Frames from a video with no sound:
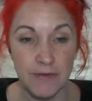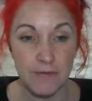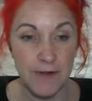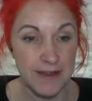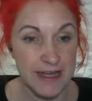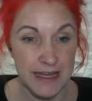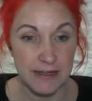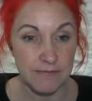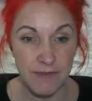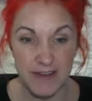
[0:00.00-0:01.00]

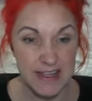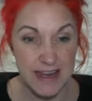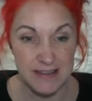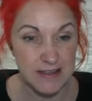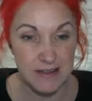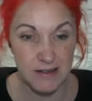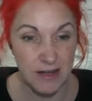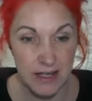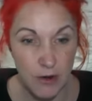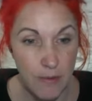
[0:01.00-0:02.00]
fatty acids
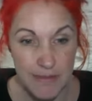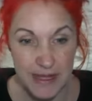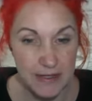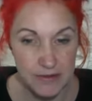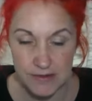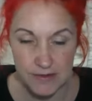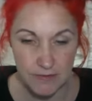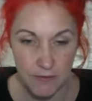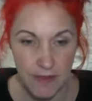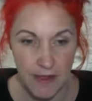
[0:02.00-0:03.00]
like, you know, omegas and stuff
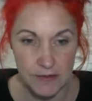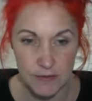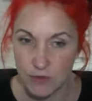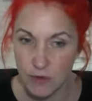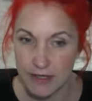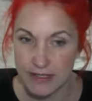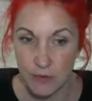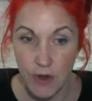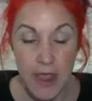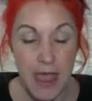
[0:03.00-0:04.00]
like that. So it's not
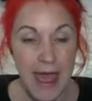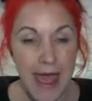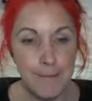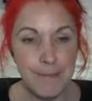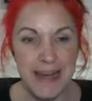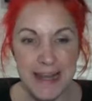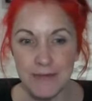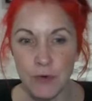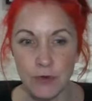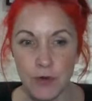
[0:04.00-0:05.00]
ideal. And believe
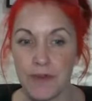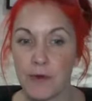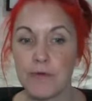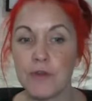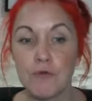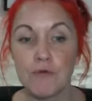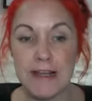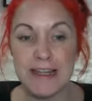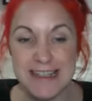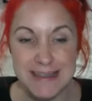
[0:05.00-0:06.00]
it or not, there are a few
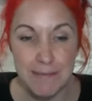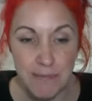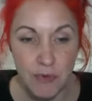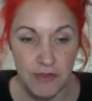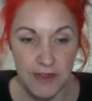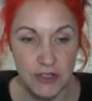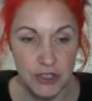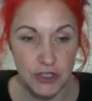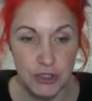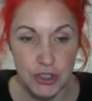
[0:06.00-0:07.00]
really simple things
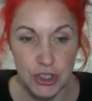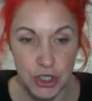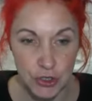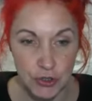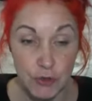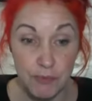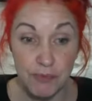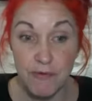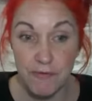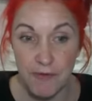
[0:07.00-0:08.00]
you can do to
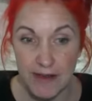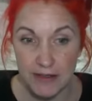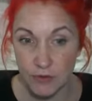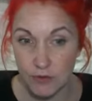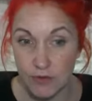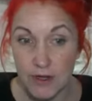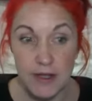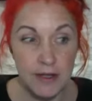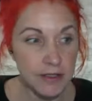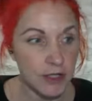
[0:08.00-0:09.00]
prevent your
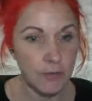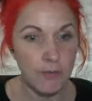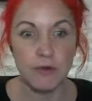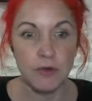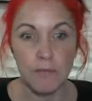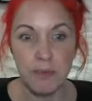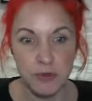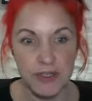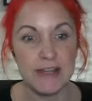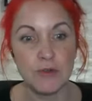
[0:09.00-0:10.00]

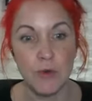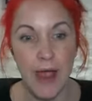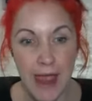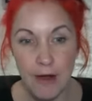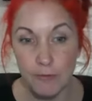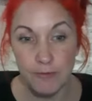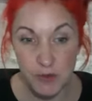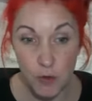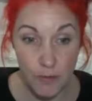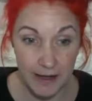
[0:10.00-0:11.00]
body and your hair
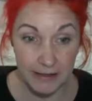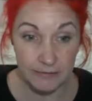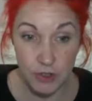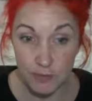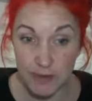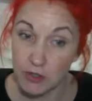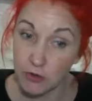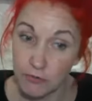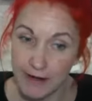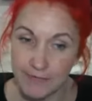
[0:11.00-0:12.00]
absorbing too much
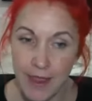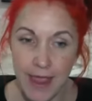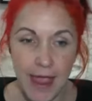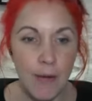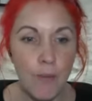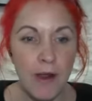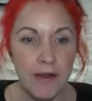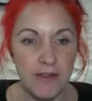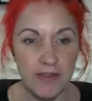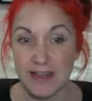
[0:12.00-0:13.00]
chlorine. And one
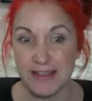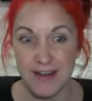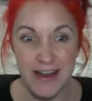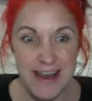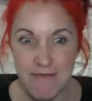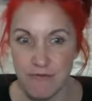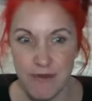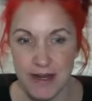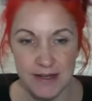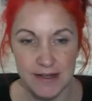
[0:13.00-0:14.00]
of the things, and I never
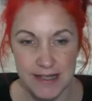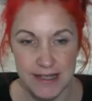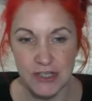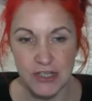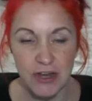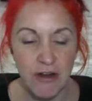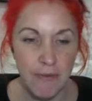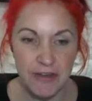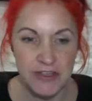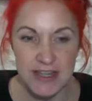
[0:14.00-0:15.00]
realised this, is, you know, like
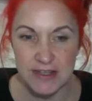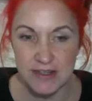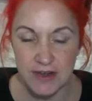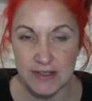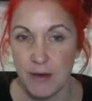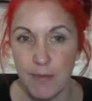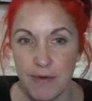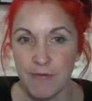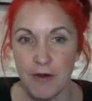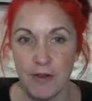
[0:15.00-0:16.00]
when you see the signs up
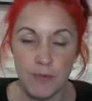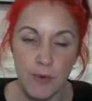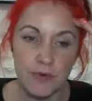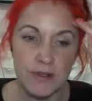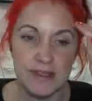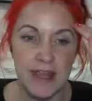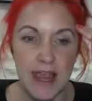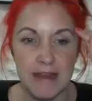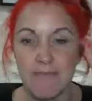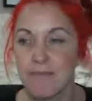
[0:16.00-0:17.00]
in front of the pool that
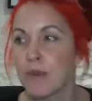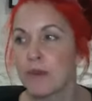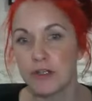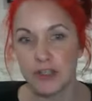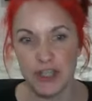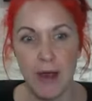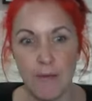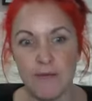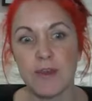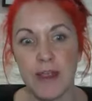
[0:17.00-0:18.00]
say, you know, shower
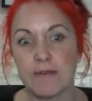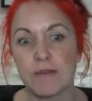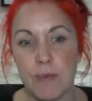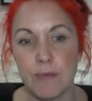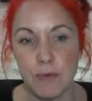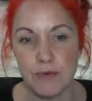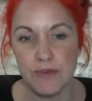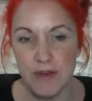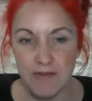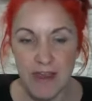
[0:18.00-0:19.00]
before you get in the swimming pool and
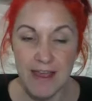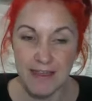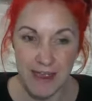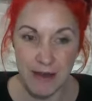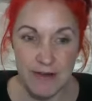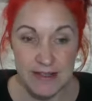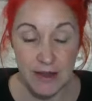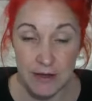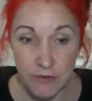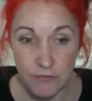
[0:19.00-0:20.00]
stuff, there is
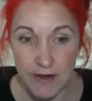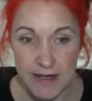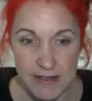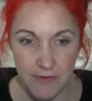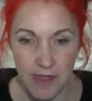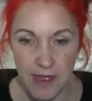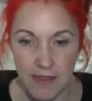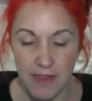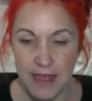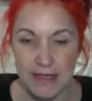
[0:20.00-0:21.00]
another reason for that.
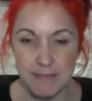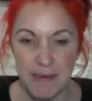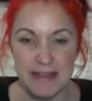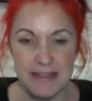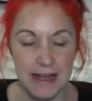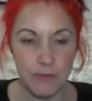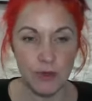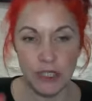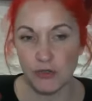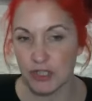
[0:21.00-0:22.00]
And that is basically
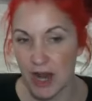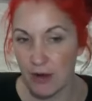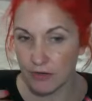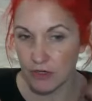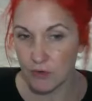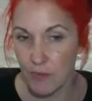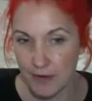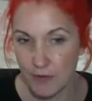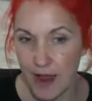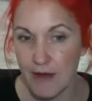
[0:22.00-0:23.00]
when you shower and you wet
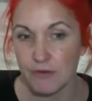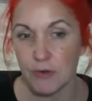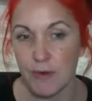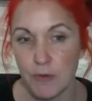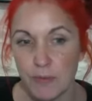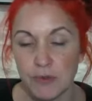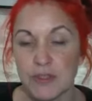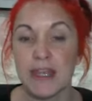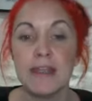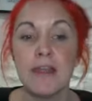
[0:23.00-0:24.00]
your hair and you wet your
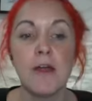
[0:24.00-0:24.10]
body,